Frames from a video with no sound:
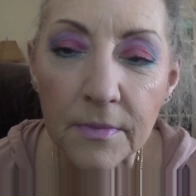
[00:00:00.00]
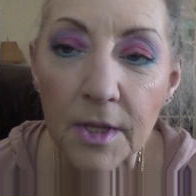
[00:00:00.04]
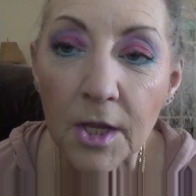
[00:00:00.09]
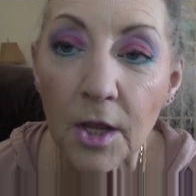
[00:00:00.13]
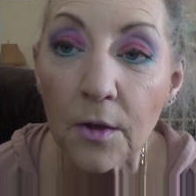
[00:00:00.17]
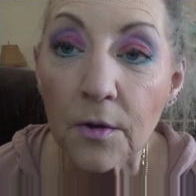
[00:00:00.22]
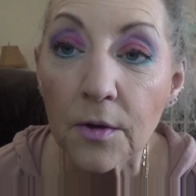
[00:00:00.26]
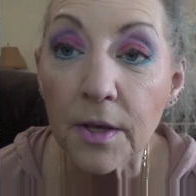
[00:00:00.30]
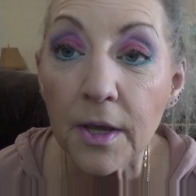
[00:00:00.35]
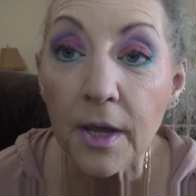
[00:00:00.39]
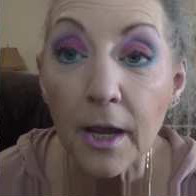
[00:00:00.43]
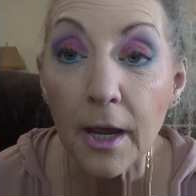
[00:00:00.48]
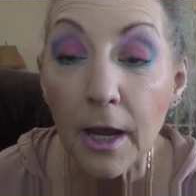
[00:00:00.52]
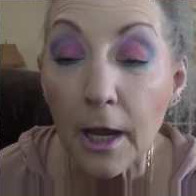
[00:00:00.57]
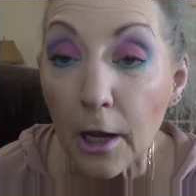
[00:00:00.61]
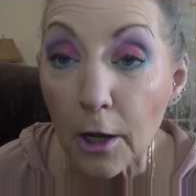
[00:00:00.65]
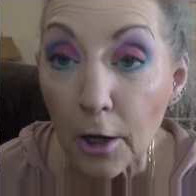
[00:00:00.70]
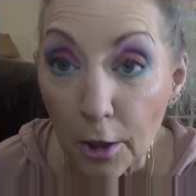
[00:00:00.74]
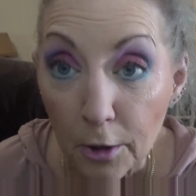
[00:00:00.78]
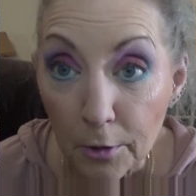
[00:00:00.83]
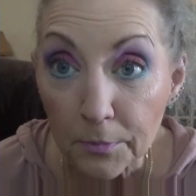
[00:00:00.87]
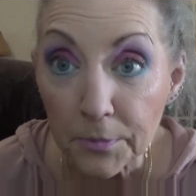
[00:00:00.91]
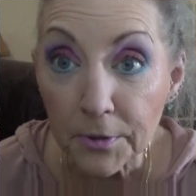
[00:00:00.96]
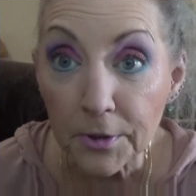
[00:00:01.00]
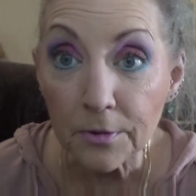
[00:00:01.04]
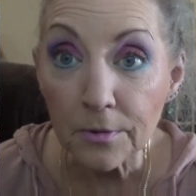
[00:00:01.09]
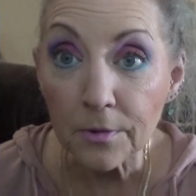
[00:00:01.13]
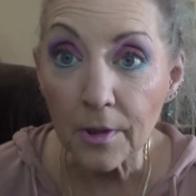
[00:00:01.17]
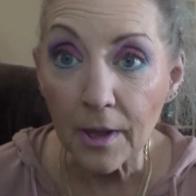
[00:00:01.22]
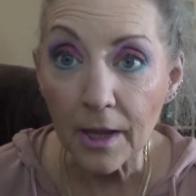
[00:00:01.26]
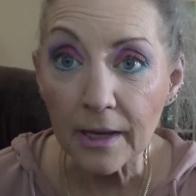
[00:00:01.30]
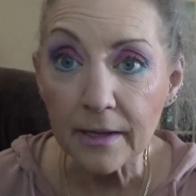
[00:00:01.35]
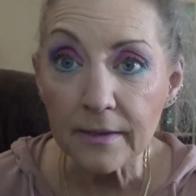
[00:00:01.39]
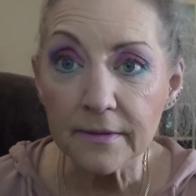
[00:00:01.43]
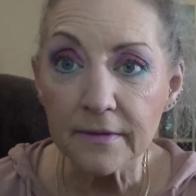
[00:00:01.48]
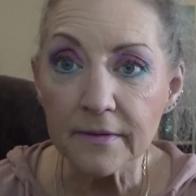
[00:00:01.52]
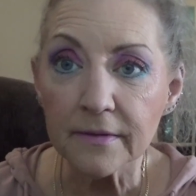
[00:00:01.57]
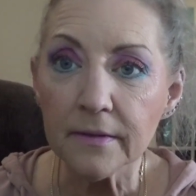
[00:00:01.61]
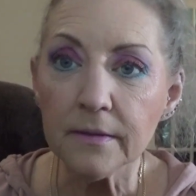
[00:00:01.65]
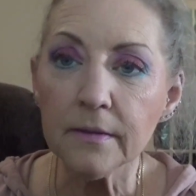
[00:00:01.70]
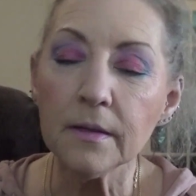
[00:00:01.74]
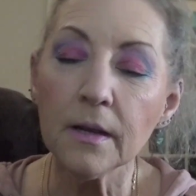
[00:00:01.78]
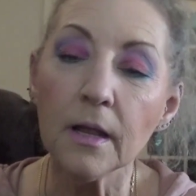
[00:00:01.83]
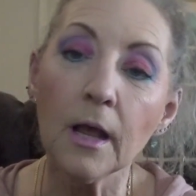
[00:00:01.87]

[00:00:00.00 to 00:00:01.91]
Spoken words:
Okay, I hope you liked it.